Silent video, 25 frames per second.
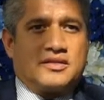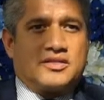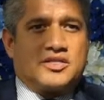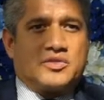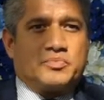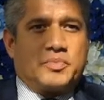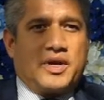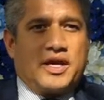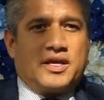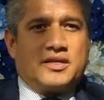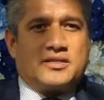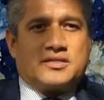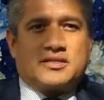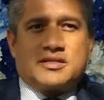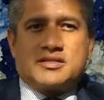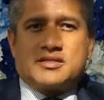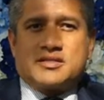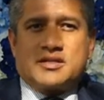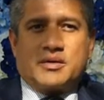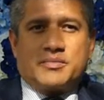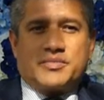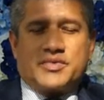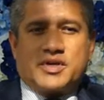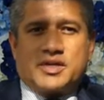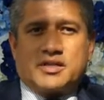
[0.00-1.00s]
The space is
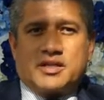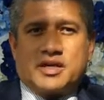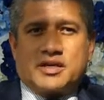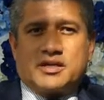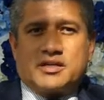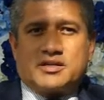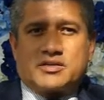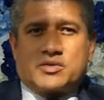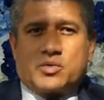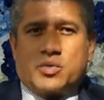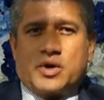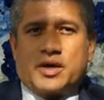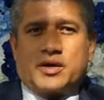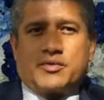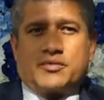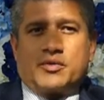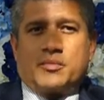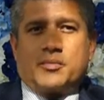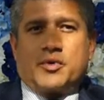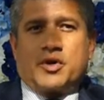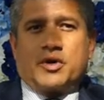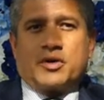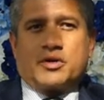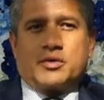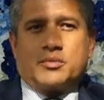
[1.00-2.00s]
something that is quite
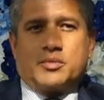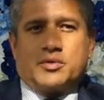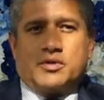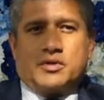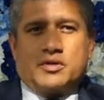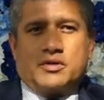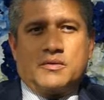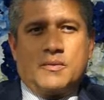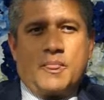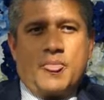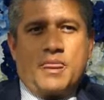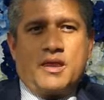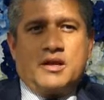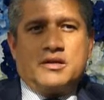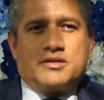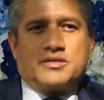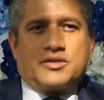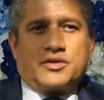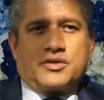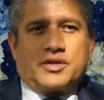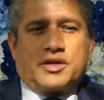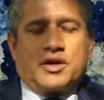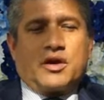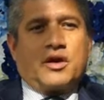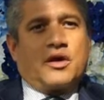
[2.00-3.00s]
remarkable.
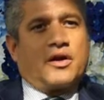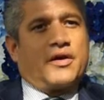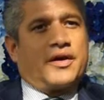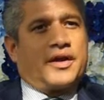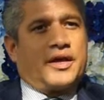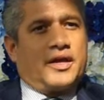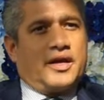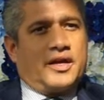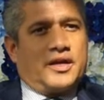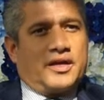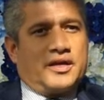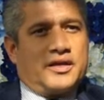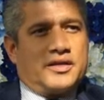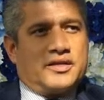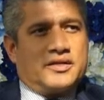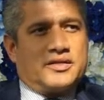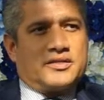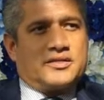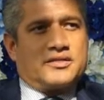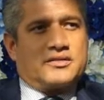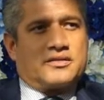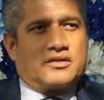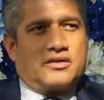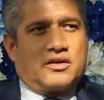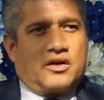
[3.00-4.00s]
So the Aria
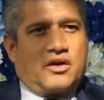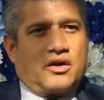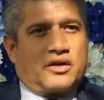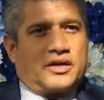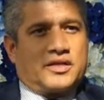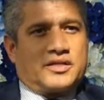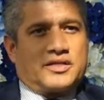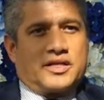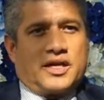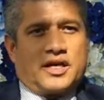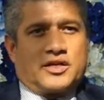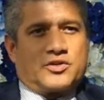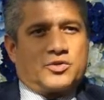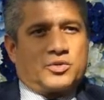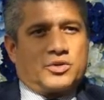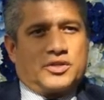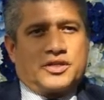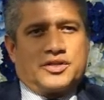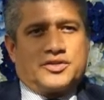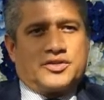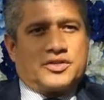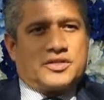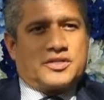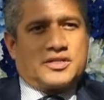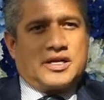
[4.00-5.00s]
is
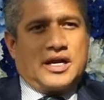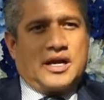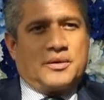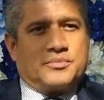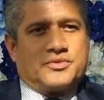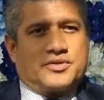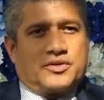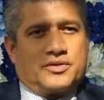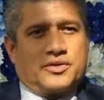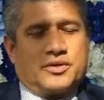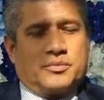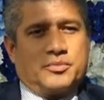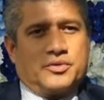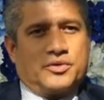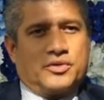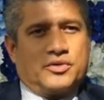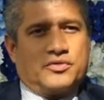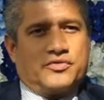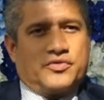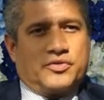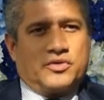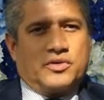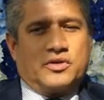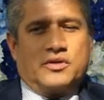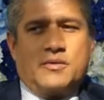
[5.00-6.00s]
architecturally just absolutely
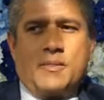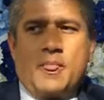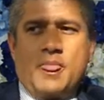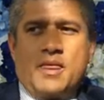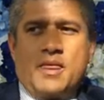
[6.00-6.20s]
beautiful.